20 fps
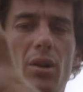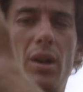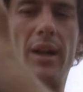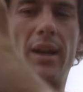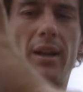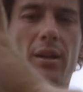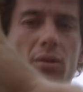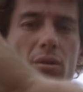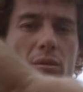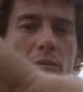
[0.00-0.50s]
We
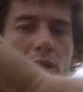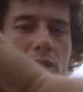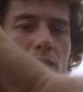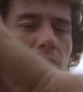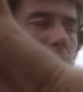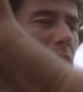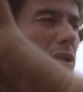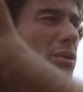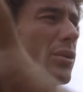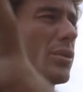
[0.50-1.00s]
have
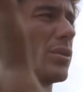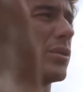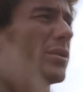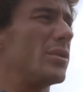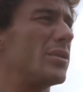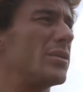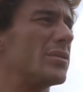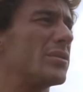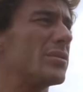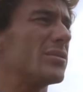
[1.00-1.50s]
to
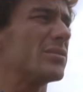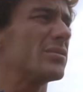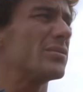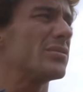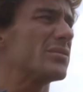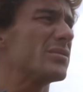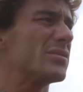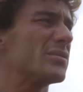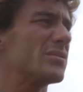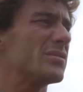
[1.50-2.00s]
create
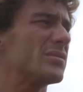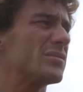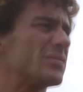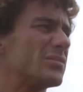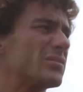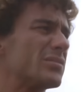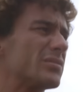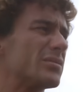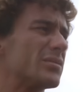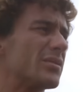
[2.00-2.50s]

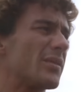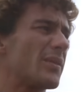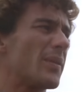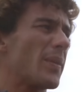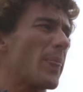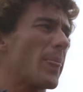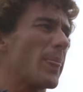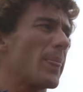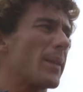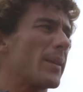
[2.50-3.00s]
much more.
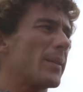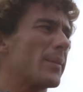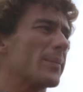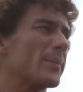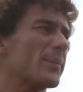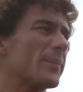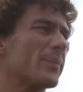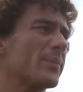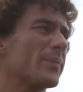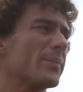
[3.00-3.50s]

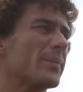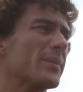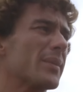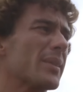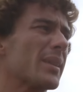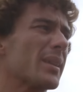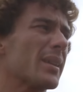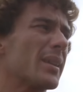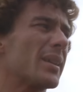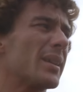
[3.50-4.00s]

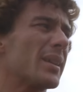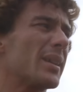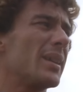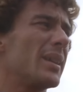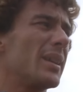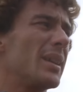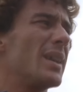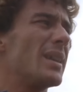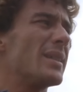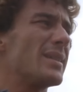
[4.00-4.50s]
We
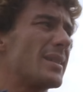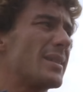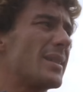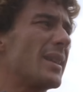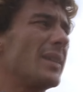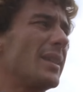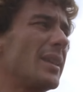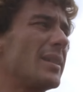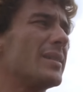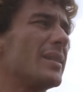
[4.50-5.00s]
have to
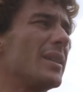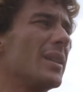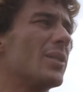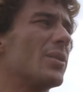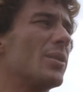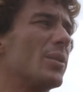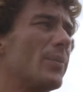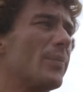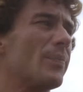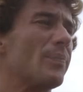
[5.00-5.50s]
innovate
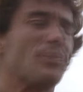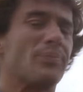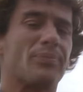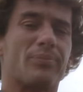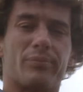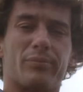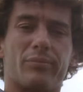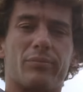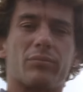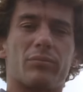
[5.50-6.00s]
much more
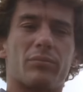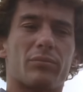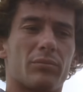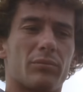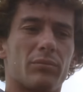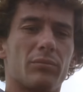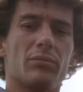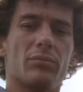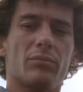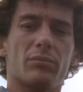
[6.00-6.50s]

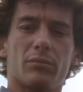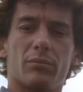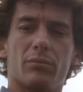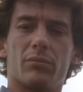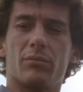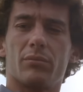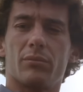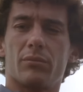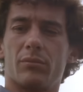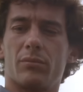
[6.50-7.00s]
from
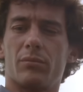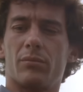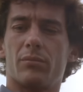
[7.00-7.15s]
our